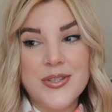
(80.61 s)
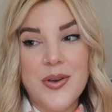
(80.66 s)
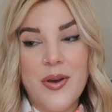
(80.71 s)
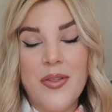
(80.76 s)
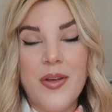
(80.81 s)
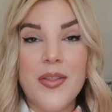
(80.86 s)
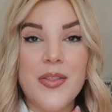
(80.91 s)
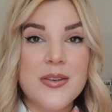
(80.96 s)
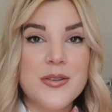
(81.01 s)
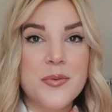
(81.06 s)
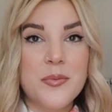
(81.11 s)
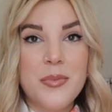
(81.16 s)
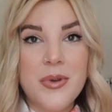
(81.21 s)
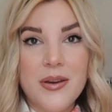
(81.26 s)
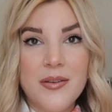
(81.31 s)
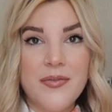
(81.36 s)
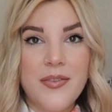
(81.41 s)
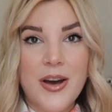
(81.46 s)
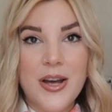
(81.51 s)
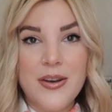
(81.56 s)
so I thought this would
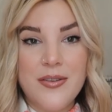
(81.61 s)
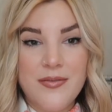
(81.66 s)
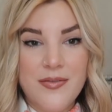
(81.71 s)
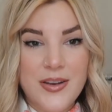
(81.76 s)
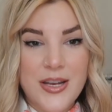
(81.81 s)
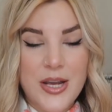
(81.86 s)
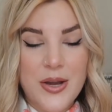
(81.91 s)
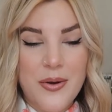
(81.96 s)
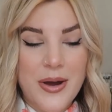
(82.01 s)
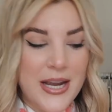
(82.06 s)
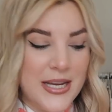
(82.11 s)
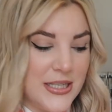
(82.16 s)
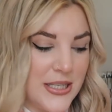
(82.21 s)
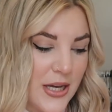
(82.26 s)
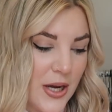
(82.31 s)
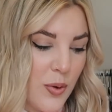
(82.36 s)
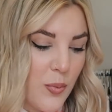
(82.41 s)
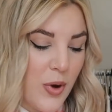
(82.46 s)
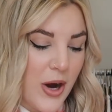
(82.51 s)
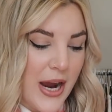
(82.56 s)
be a fun video
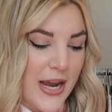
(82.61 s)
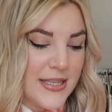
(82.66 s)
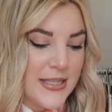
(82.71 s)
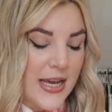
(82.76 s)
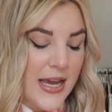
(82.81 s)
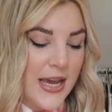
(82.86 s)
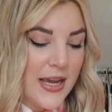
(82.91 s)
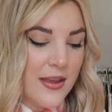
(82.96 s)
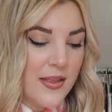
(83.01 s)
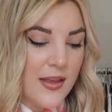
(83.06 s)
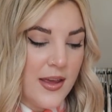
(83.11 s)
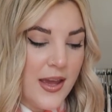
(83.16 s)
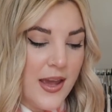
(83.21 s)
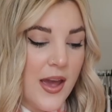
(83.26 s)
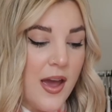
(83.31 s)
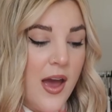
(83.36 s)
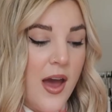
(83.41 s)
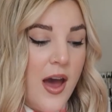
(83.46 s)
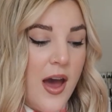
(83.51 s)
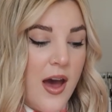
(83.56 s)
idea where I take the